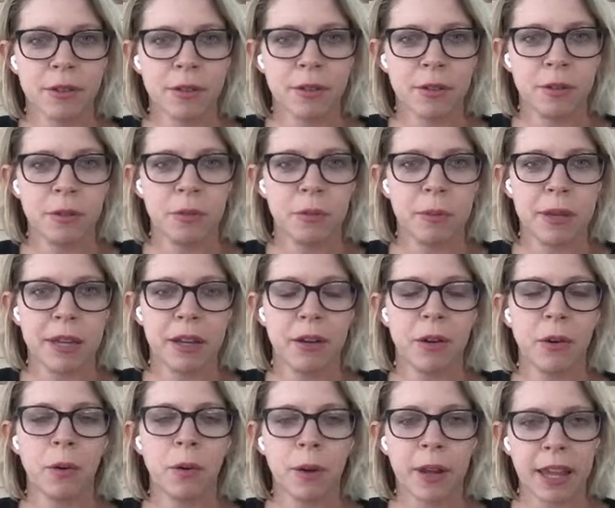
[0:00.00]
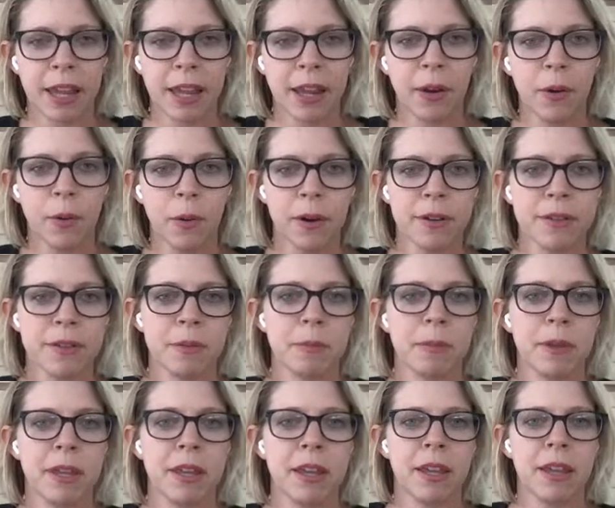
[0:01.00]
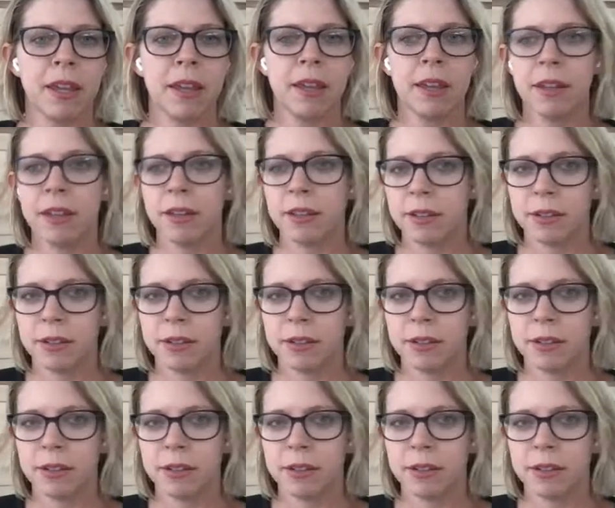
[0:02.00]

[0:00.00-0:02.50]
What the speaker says: to be annoying or to be